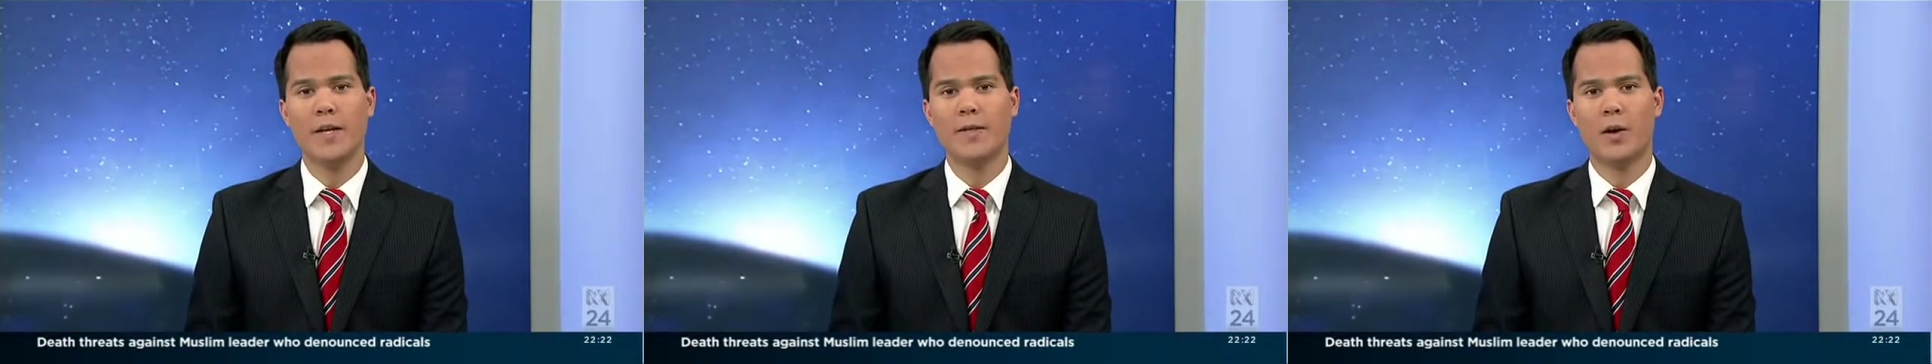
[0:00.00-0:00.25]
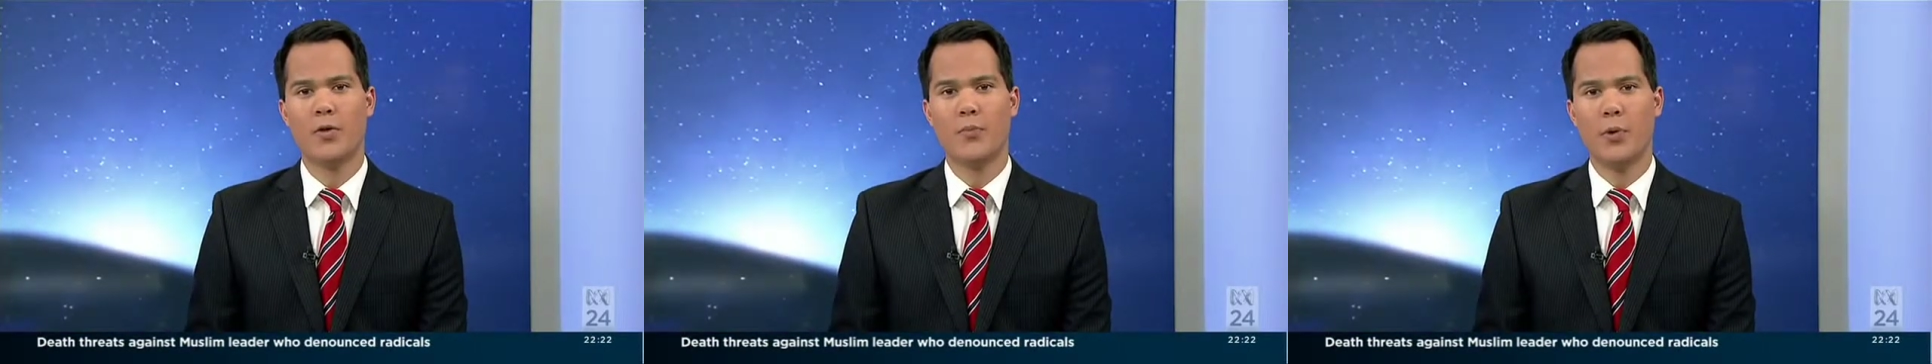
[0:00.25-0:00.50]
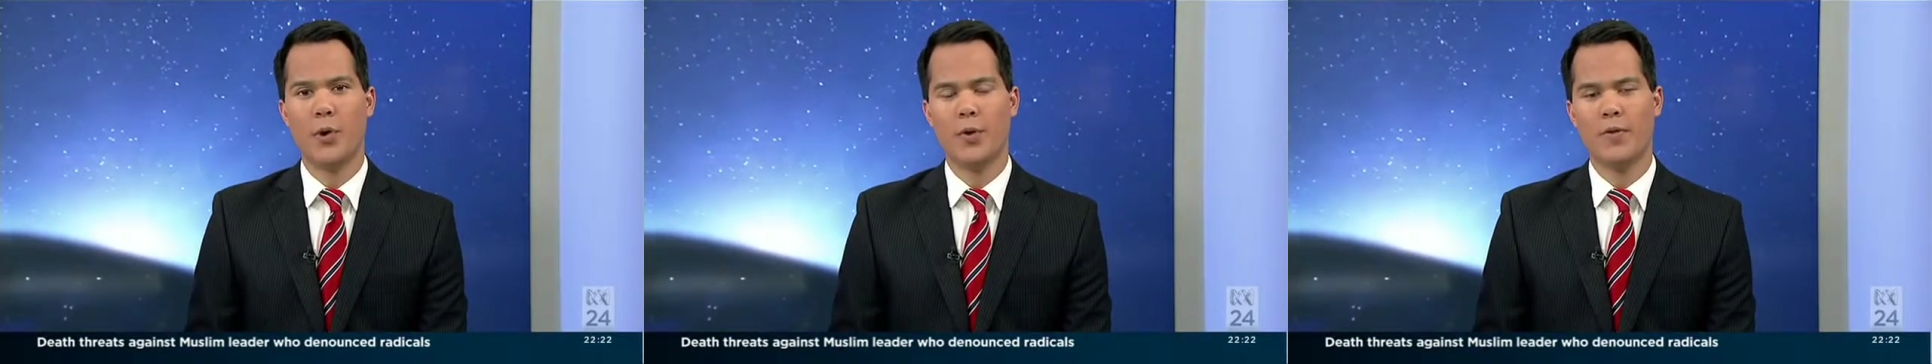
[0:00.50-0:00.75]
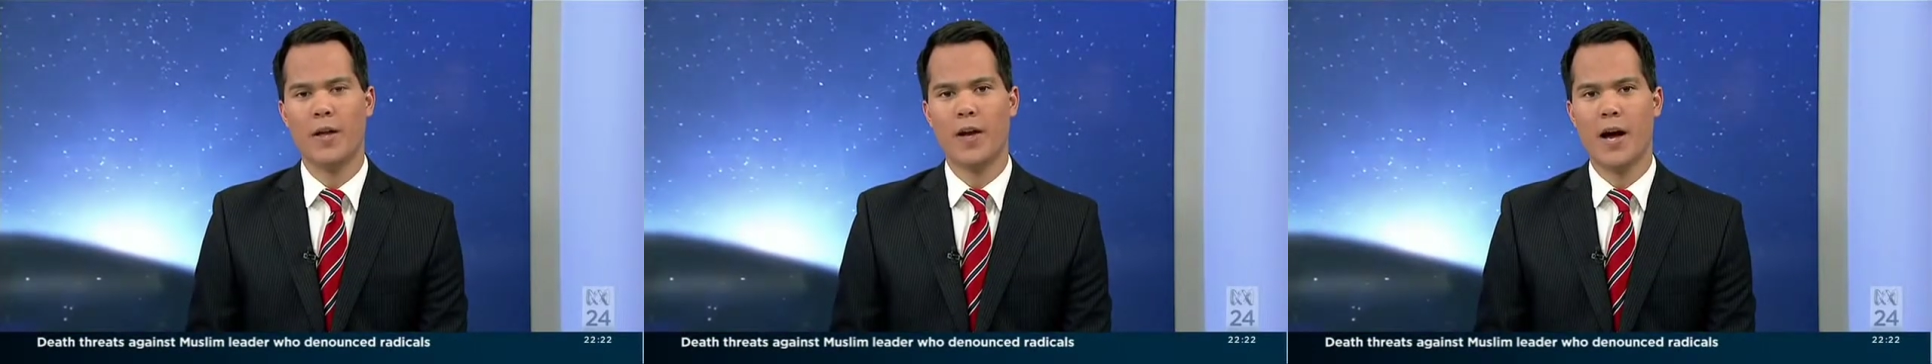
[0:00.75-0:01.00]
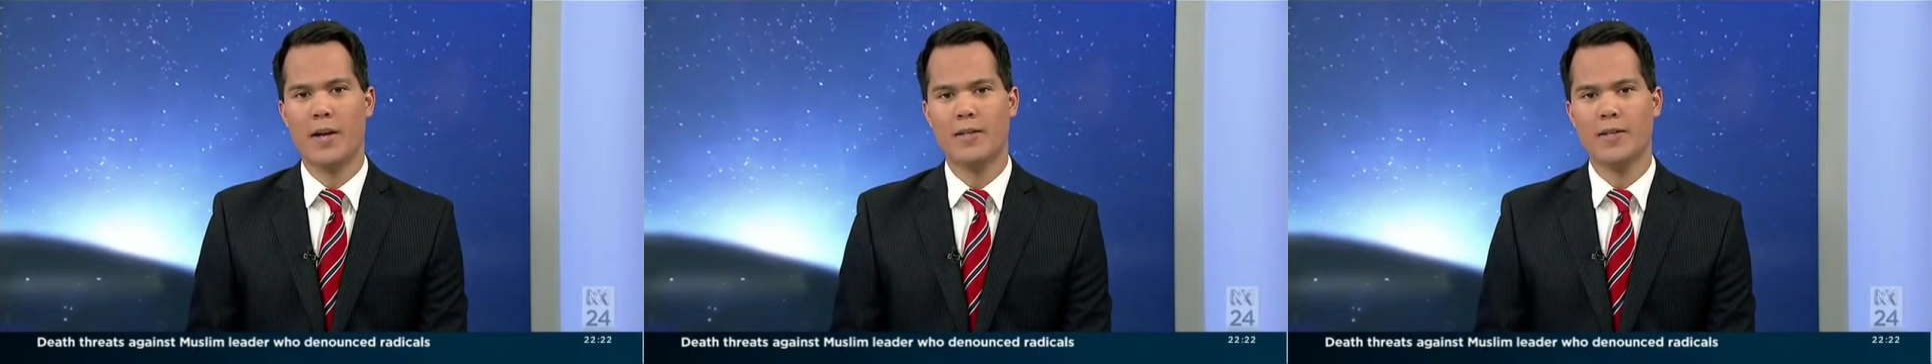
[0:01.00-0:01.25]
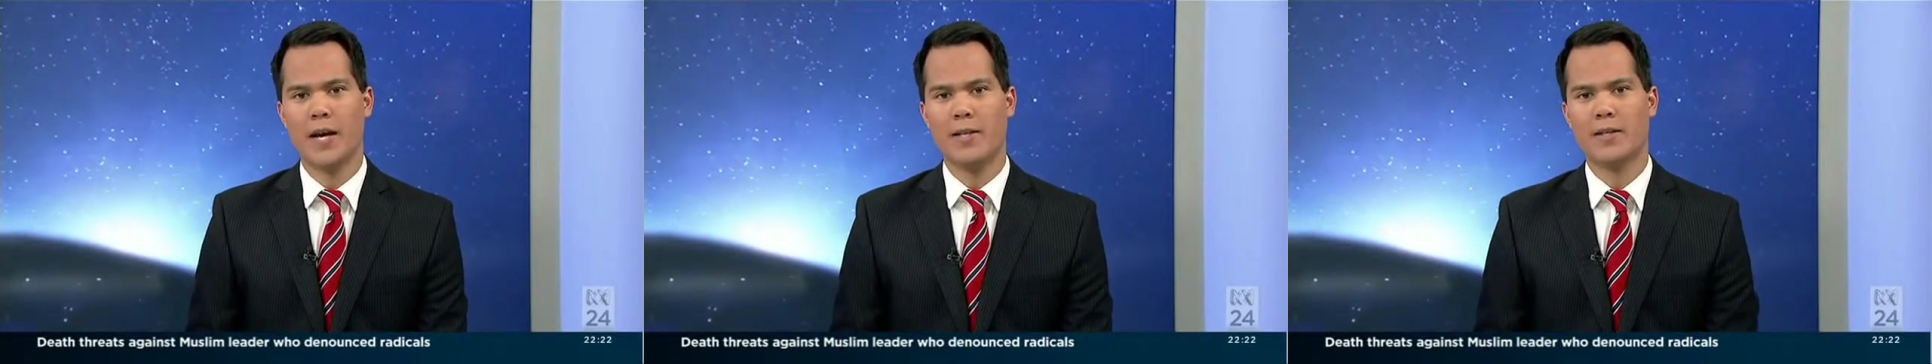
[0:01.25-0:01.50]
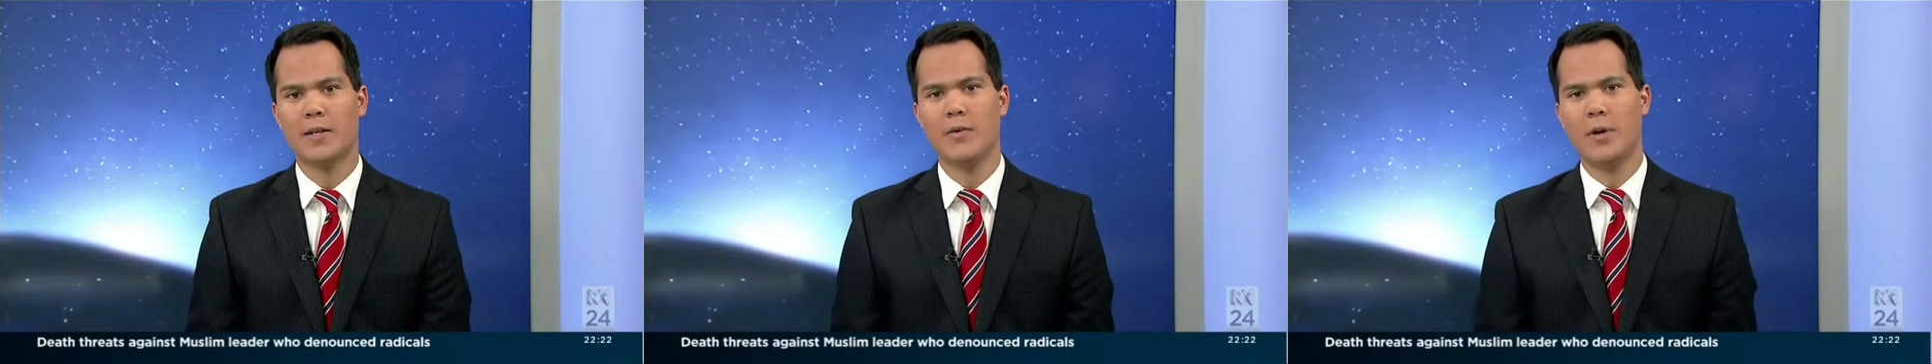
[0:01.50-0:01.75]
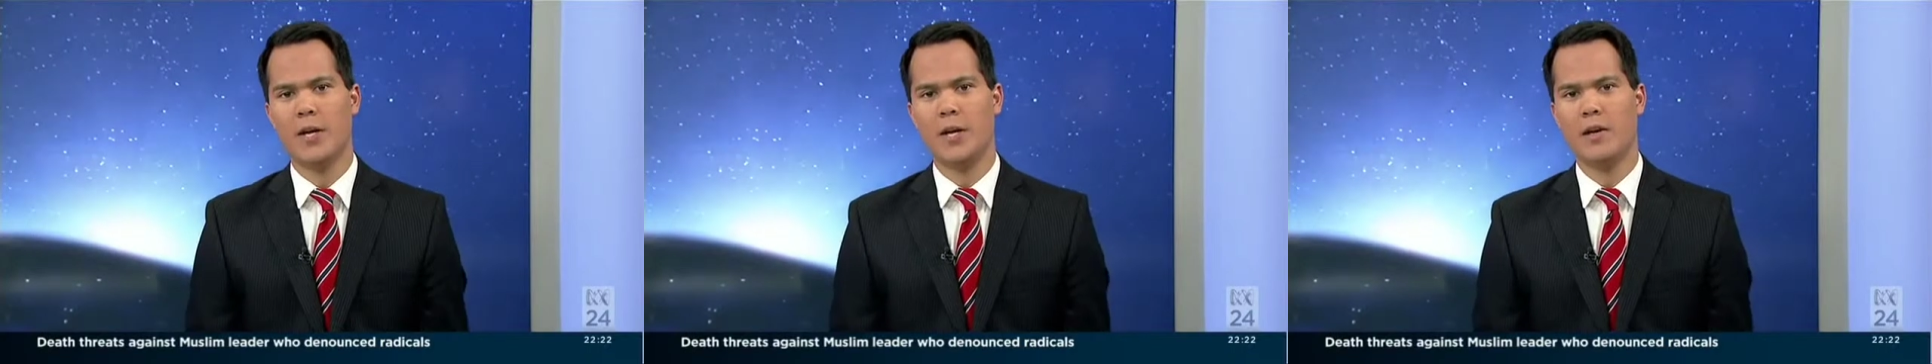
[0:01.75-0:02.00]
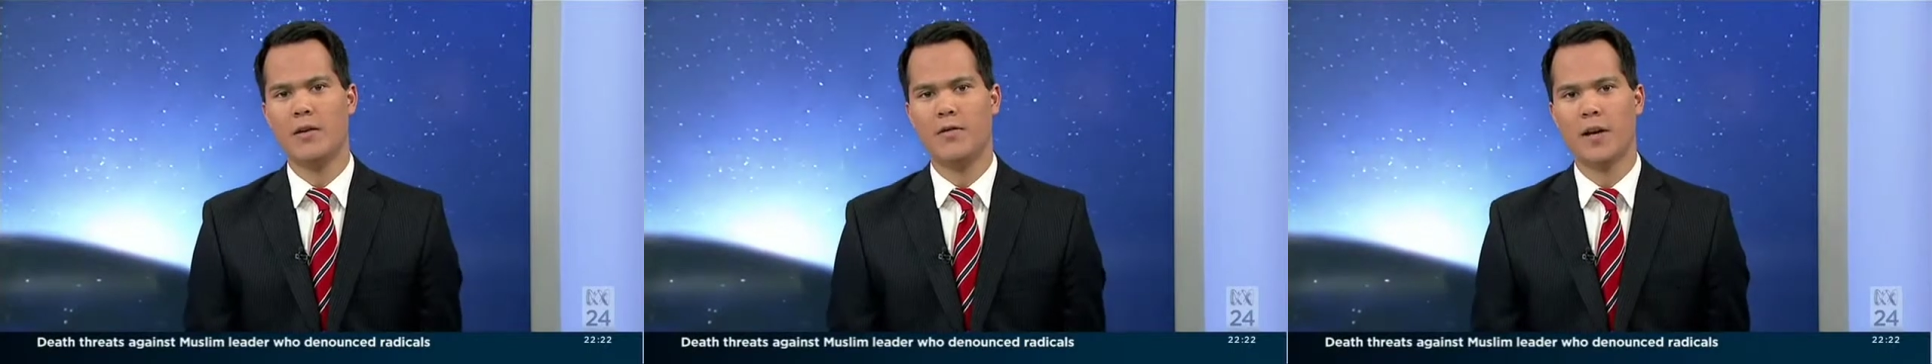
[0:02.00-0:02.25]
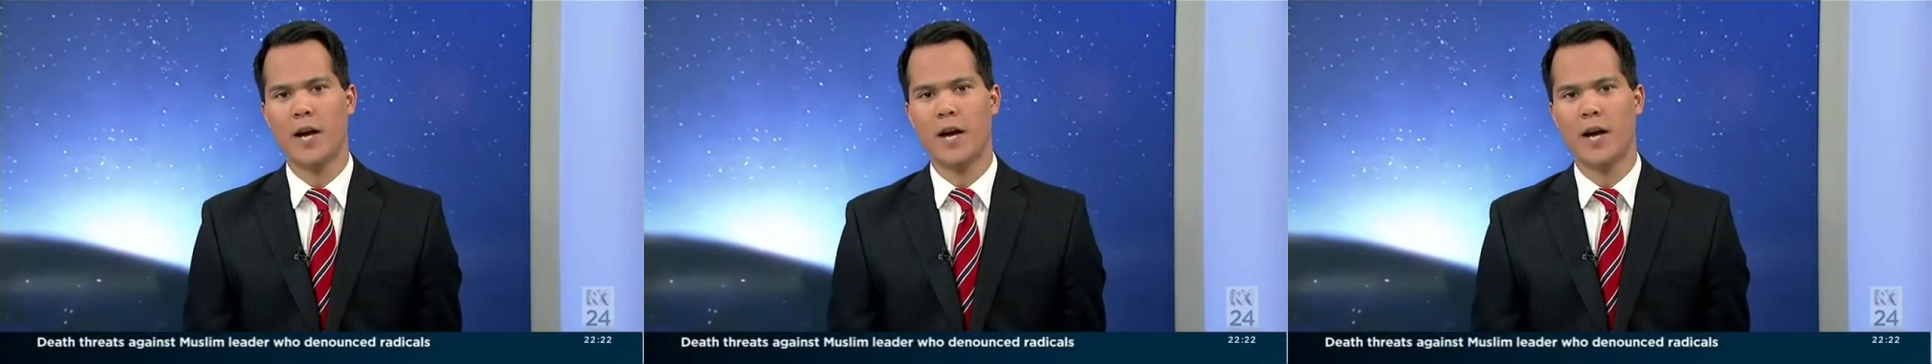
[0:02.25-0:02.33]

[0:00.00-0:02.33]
is on the board of the United States Committee of